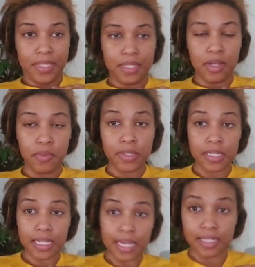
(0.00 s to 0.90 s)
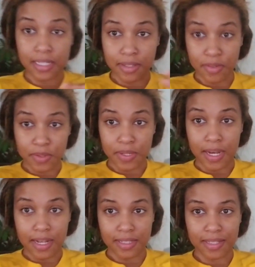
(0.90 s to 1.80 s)
So we just ate dinner, you
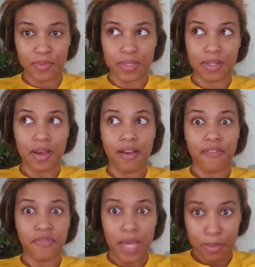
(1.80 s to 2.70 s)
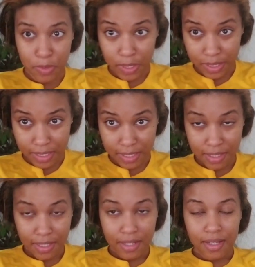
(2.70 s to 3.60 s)
guys. It was fabulous.
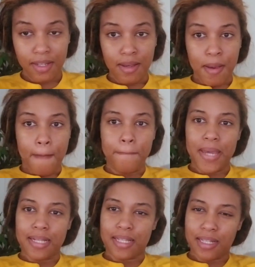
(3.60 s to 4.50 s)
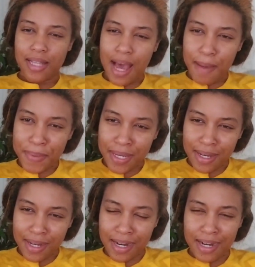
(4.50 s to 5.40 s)
Baked
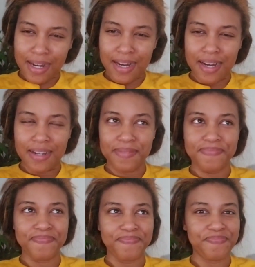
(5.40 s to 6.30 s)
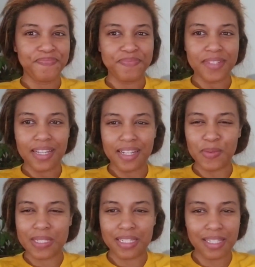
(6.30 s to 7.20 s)
tilapia, and it
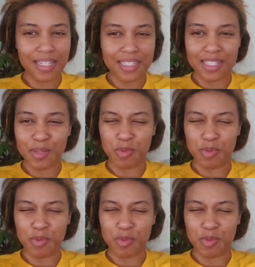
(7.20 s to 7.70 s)
was seasoned to